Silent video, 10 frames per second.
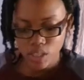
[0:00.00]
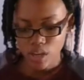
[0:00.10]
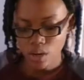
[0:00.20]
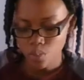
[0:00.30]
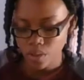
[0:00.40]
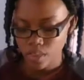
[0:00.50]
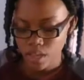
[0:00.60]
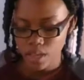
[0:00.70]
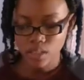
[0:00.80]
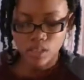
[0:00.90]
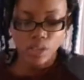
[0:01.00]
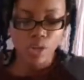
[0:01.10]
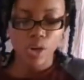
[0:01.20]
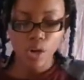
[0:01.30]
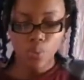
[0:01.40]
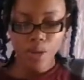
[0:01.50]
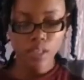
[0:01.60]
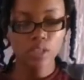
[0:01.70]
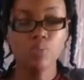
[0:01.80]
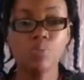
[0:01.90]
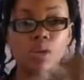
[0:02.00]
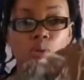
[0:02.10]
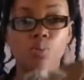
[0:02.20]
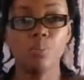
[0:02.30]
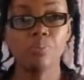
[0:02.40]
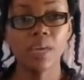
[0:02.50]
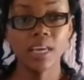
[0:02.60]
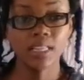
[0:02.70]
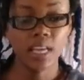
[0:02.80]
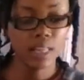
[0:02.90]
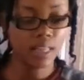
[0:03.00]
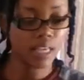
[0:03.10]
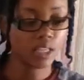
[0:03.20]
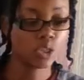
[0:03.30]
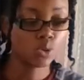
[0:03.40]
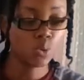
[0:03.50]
you're done with this, you're going to be repeating this